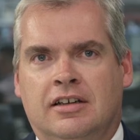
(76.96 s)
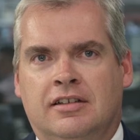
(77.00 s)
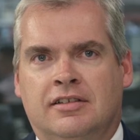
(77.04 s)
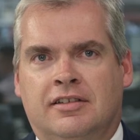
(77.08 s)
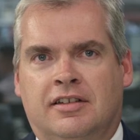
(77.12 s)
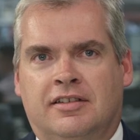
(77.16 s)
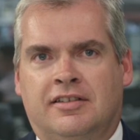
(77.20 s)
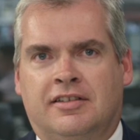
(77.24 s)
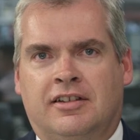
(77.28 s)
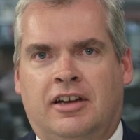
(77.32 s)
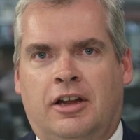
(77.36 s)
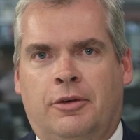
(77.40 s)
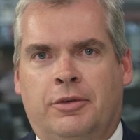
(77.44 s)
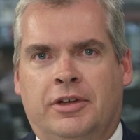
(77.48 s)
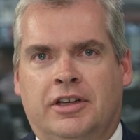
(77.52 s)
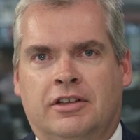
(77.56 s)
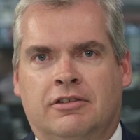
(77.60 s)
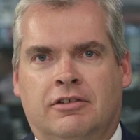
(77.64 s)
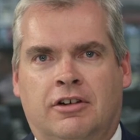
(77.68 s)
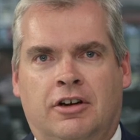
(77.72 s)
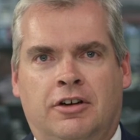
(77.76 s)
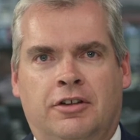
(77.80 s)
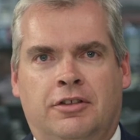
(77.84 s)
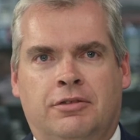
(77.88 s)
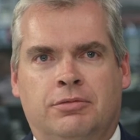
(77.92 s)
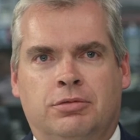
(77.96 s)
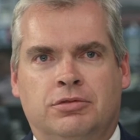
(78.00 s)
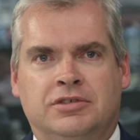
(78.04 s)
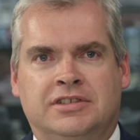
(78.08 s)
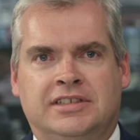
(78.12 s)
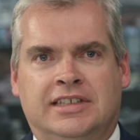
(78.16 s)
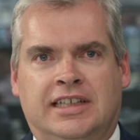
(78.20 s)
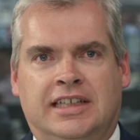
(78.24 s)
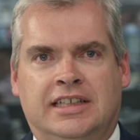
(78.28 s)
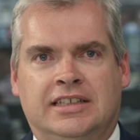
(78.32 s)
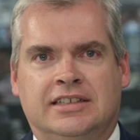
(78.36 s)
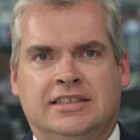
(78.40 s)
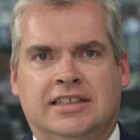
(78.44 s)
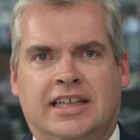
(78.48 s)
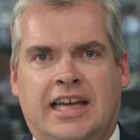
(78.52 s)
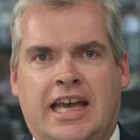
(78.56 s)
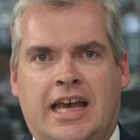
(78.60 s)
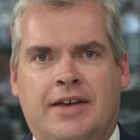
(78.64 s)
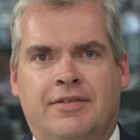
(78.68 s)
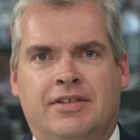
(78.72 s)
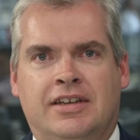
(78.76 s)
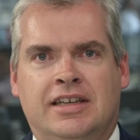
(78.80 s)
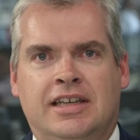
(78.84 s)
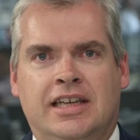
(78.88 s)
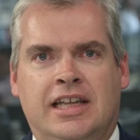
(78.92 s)
So slowing growth will tend to
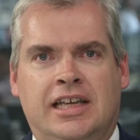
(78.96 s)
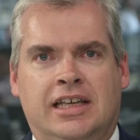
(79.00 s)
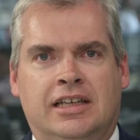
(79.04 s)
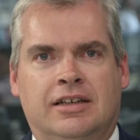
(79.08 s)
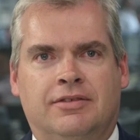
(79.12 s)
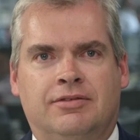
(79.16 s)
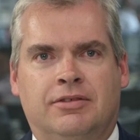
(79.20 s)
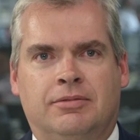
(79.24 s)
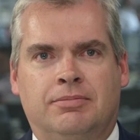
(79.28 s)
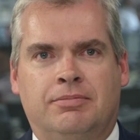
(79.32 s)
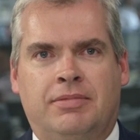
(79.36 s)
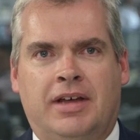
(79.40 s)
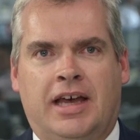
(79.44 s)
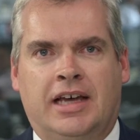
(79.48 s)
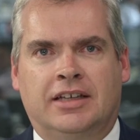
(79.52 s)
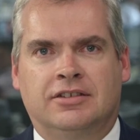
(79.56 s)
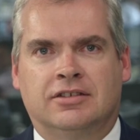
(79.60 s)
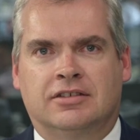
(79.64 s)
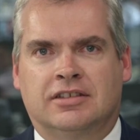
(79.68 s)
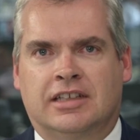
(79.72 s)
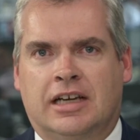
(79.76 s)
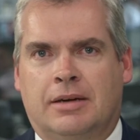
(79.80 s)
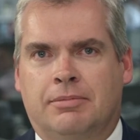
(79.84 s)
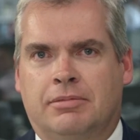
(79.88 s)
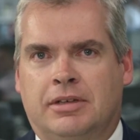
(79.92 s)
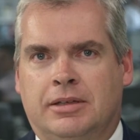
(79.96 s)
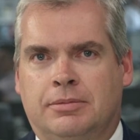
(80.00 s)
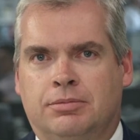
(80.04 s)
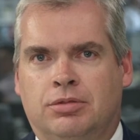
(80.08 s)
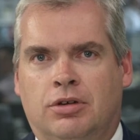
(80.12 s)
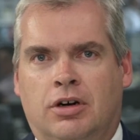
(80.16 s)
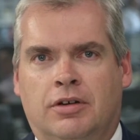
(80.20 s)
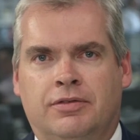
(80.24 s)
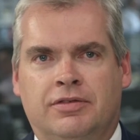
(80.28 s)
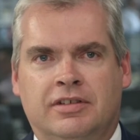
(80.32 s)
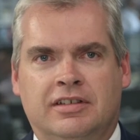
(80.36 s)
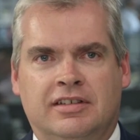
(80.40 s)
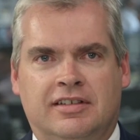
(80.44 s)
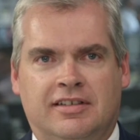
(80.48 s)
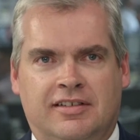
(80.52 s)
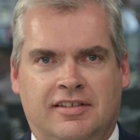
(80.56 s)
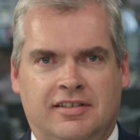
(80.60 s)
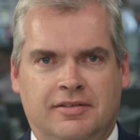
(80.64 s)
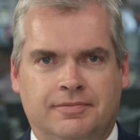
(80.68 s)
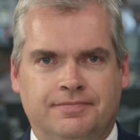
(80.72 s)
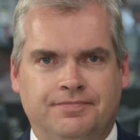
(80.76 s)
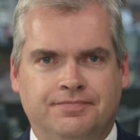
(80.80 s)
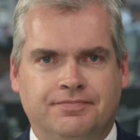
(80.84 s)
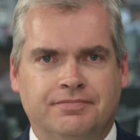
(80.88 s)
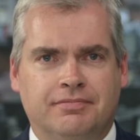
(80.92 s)
have a negative impact on company
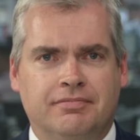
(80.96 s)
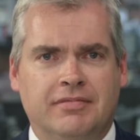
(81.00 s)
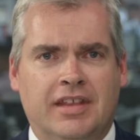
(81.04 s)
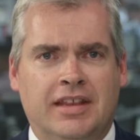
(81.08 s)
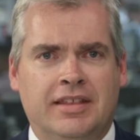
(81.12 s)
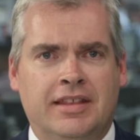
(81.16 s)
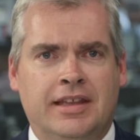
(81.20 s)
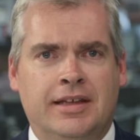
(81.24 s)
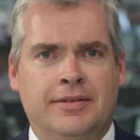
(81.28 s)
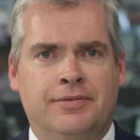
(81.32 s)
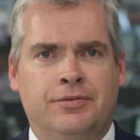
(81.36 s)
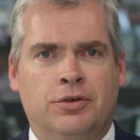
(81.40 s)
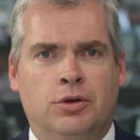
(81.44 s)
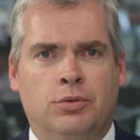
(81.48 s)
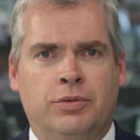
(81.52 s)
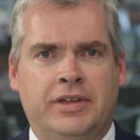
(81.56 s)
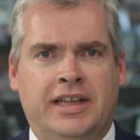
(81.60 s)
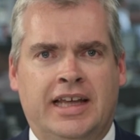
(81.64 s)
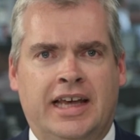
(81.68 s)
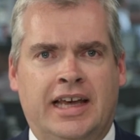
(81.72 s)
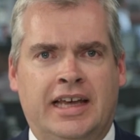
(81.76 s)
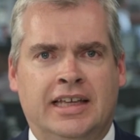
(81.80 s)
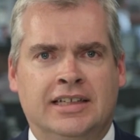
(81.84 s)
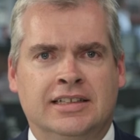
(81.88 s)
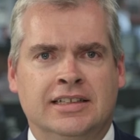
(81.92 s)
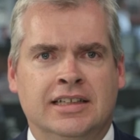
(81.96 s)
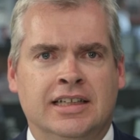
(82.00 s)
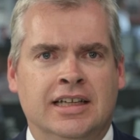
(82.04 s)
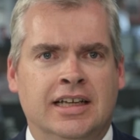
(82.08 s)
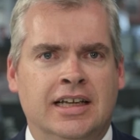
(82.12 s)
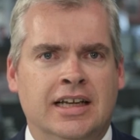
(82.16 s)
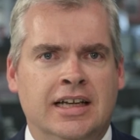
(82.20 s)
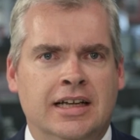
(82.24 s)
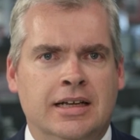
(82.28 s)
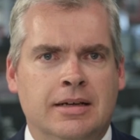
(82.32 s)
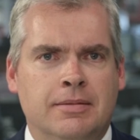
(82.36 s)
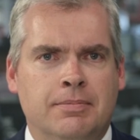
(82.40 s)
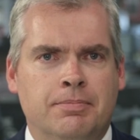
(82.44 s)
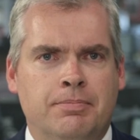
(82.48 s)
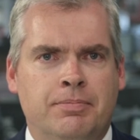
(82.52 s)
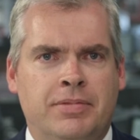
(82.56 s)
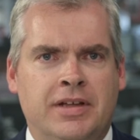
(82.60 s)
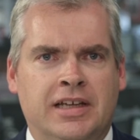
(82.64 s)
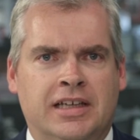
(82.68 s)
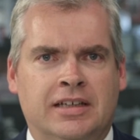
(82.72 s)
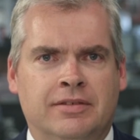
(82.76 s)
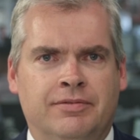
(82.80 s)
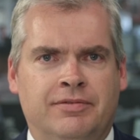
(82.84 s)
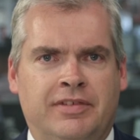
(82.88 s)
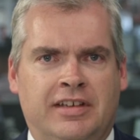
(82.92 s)
profits, and therefore we had
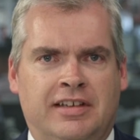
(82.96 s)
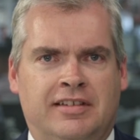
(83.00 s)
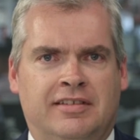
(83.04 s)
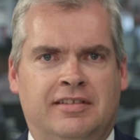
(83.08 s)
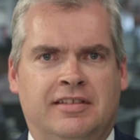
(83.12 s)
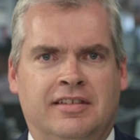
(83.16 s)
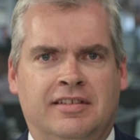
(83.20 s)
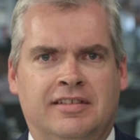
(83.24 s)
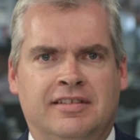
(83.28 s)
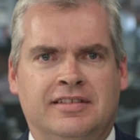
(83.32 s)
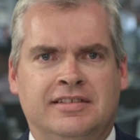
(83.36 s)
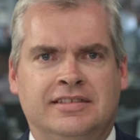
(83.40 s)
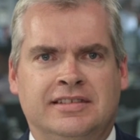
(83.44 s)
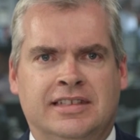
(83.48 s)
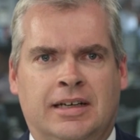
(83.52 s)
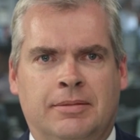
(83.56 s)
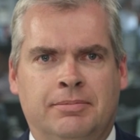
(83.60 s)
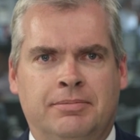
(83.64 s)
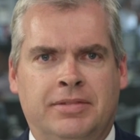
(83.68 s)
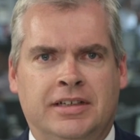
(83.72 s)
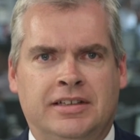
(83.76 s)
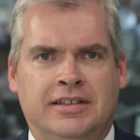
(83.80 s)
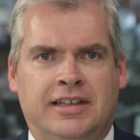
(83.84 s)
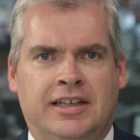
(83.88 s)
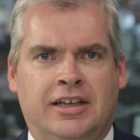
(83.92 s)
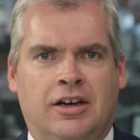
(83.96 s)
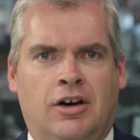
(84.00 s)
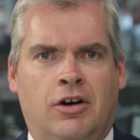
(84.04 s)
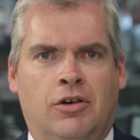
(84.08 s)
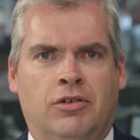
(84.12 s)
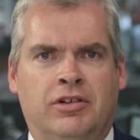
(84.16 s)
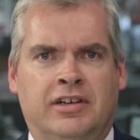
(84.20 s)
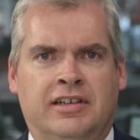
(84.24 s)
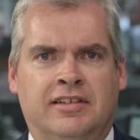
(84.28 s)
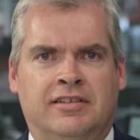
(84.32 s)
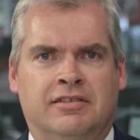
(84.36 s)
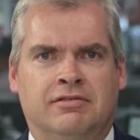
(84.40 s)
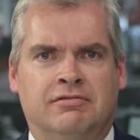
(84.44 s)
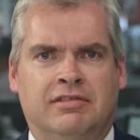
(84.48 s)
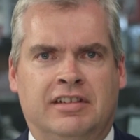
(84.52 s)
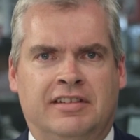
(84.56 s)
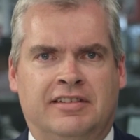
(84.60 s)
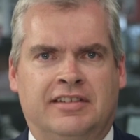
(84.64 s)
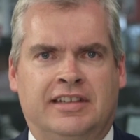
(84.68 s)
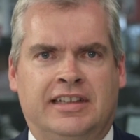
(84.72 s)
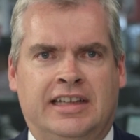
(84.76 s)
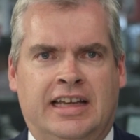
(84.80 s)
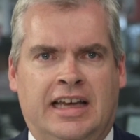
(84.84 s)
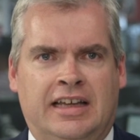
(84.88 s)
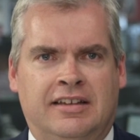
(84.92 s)
big investors dumping their holdings in
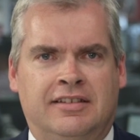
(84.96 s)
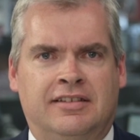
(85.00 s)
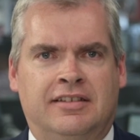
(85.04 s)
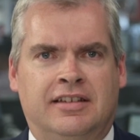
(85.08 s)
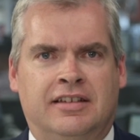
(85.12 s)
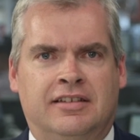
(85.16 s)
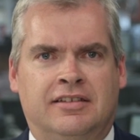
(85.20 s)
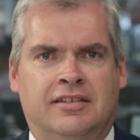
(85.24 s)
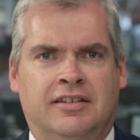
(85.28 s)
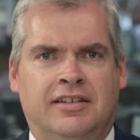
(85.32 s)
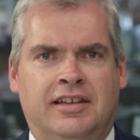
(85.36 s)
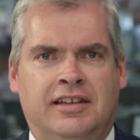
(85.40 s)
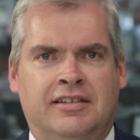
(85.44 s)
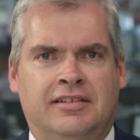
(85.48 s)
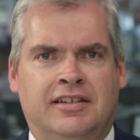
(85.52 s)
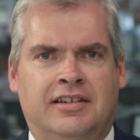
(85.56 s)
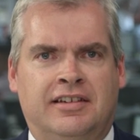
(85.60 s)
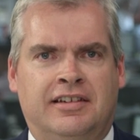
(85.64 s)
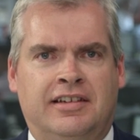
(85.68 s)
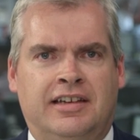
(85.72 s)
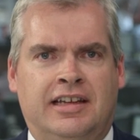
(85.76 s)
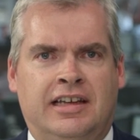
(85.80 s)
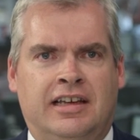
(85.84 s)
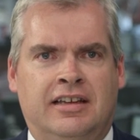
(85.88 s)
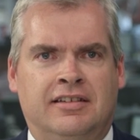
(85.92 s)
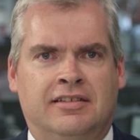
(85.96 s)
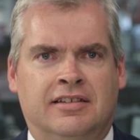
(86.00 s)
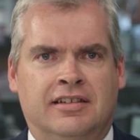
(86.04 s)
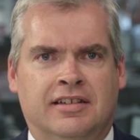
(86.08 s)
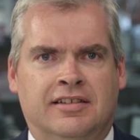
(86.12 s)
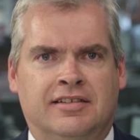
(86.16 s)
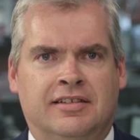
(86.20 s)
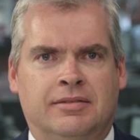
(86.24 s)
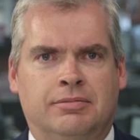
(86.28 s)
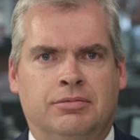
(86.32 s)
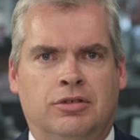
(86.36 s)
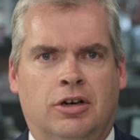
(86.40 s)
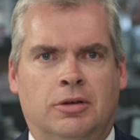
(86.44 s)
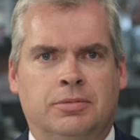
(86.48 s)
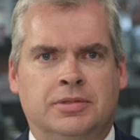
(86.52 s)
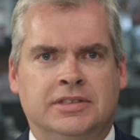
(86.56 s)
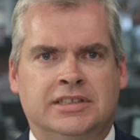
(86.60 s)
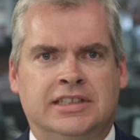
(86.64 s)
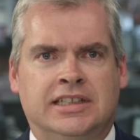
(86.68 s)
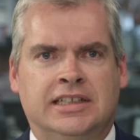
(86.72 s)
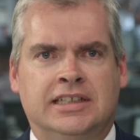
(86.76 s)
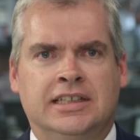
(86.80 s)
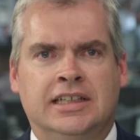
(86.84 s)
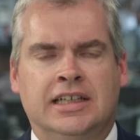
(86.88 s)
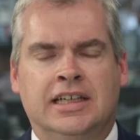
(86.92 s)
risky assets. So these are shares and listed
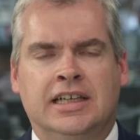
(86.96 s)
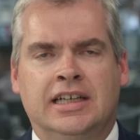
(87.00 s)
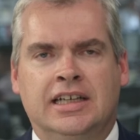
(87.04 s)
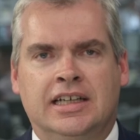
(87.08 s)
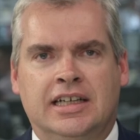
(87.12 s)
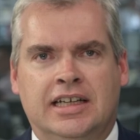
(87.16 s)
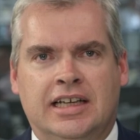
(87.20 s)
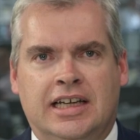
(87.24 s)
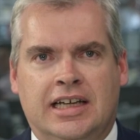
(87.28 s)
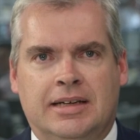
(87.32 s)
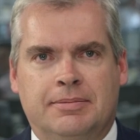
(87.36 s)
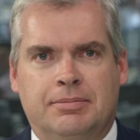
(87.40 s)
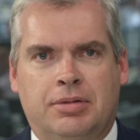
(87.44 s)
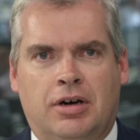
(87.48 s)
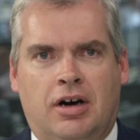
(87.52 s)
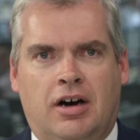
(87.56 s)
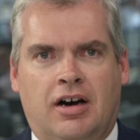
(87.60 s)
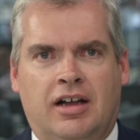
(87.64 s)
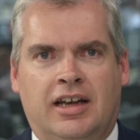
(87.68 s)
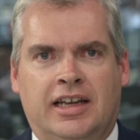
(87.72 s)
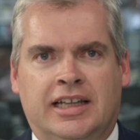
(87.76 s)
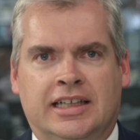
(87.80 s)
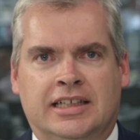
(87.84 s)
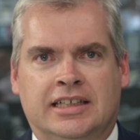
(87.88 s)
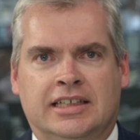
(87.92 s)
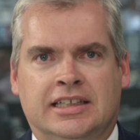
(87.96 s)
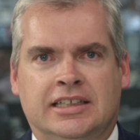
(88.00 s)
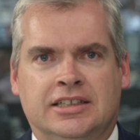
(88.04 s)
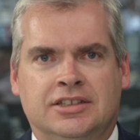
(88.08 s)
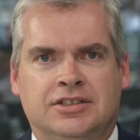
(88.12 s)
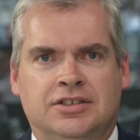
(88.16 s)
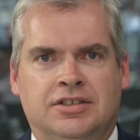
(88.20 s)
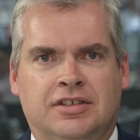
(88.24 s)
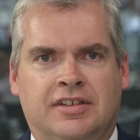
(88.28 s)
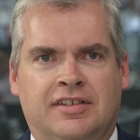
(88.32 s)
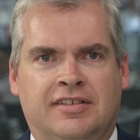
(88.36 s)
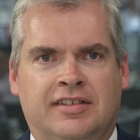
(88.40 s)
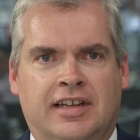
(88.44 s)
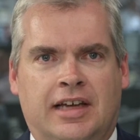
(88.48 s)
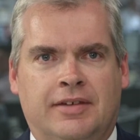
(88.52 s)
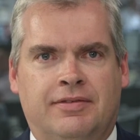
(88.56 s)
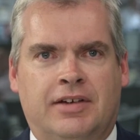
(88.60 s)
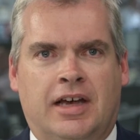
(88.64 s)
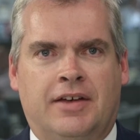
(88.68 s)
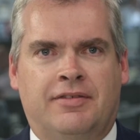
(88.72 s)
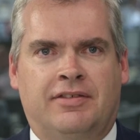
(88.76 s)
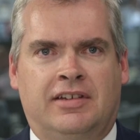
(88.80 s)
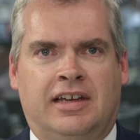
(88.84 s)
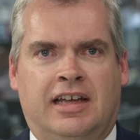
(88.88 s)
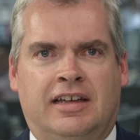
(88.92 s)
property, and piling into safe
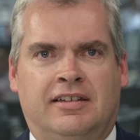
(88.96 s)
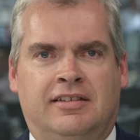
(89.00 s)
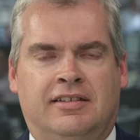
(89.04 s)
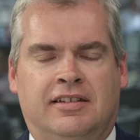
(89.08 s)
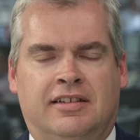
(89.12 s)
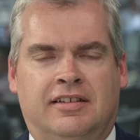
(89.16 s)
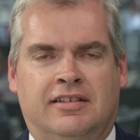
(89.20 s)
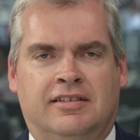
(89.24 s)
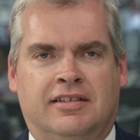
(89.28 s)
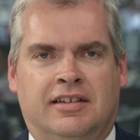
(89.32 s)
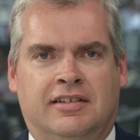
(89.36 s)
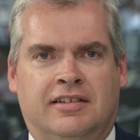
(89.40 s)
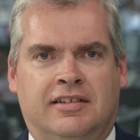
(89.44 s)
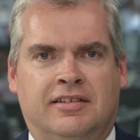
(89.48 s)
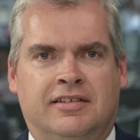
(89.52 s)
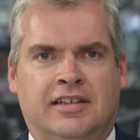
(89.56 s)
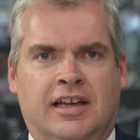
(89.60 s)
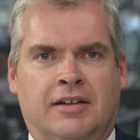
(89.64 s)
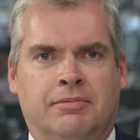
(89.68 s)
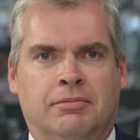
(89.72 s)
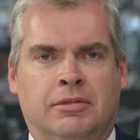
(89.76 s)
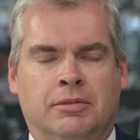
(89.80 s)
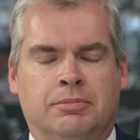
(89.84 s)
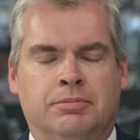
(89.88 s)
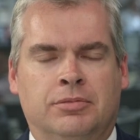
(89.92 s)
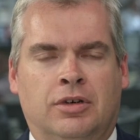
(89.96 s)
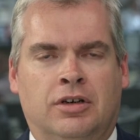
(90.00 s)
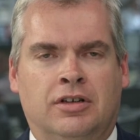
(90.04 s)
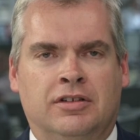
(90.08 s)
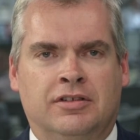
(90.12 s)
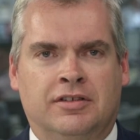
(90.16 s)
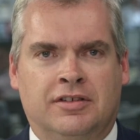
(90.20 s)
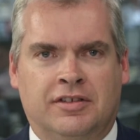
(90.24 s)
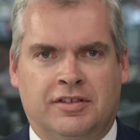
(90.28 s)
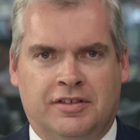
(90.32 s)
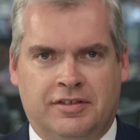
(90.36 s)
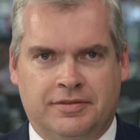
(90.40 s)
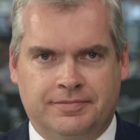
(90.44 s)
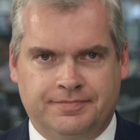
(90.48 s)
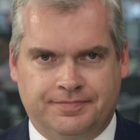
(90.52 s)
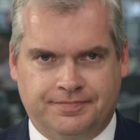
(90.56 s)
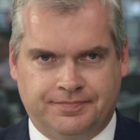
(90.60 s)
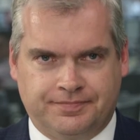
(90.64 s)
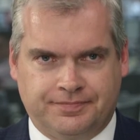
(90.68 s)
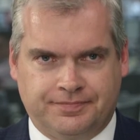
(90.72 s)
haven assets such as government bonds.